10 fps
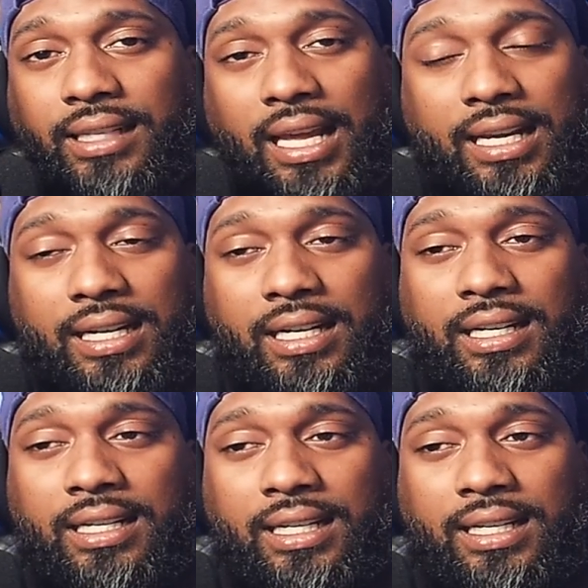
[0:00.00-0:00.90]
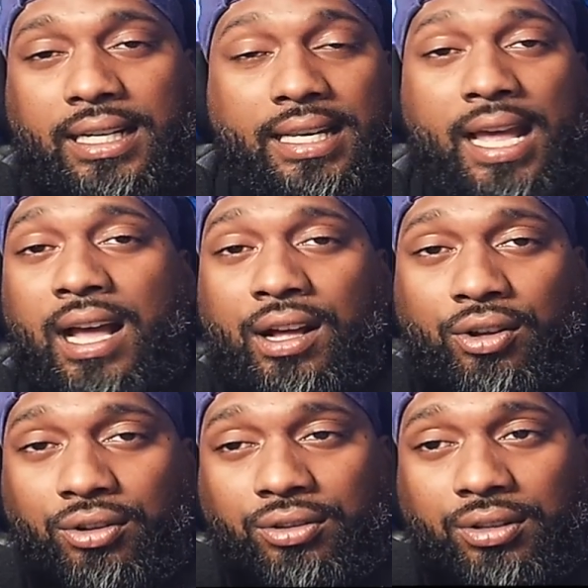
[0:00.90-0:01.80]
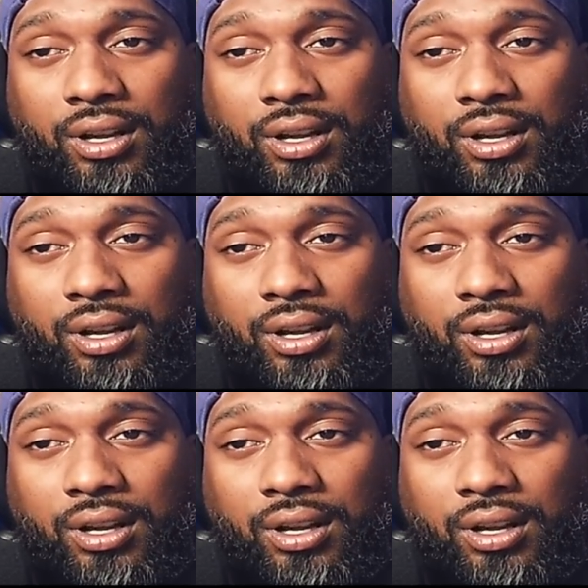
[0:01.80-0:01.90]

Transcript: like a Canel.